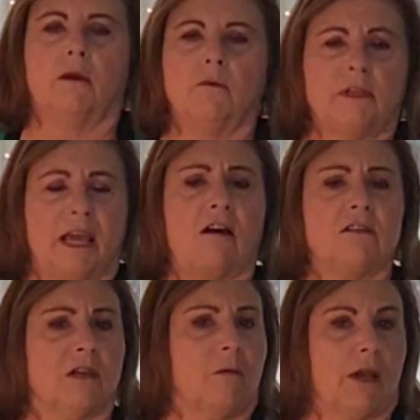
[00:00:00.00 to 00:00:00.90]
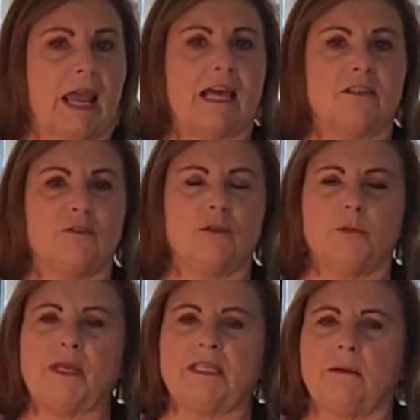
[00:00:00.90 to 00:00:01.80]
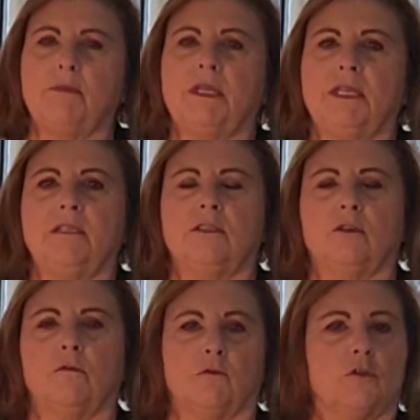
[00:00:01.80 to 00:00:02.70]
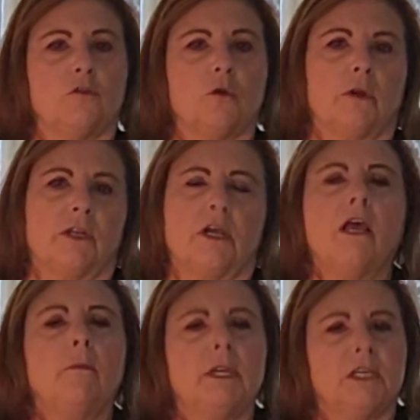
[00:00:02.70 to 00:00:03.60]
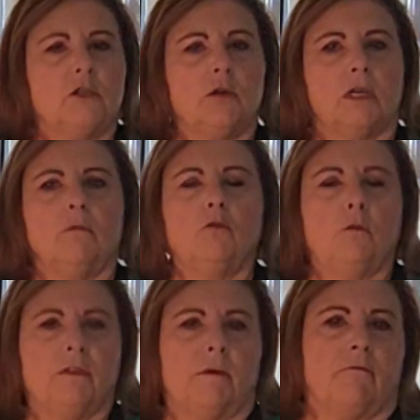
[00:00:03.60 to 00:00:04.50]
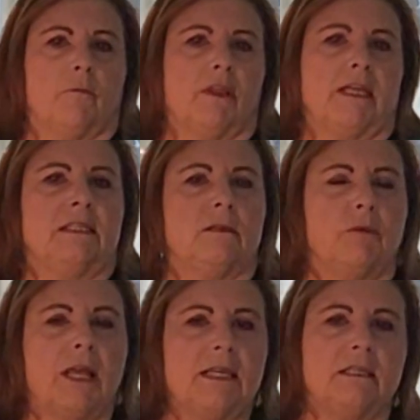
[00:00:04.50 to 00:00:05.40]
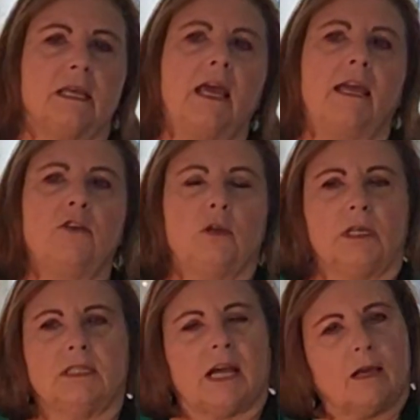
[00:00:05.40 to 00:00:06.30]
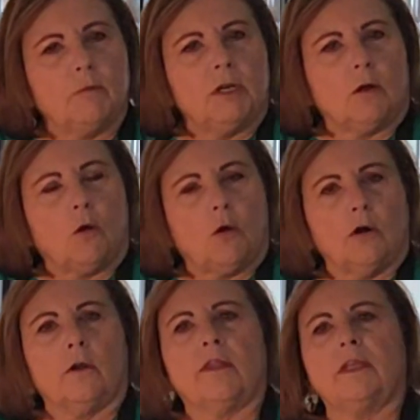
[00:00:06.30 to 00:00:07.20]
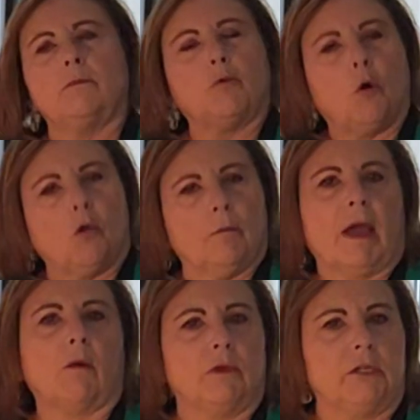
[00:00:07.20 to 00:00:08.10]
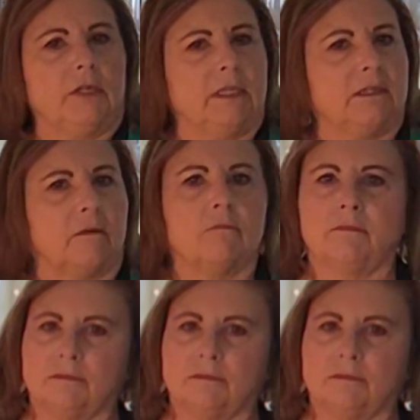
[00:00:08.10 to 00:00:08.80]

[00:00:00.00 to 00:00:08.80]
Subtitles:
But they also come on casters, which makes it a bit easier for storage because you can move them from place to place. You can tuck them in a corner and then pull them out when you need them.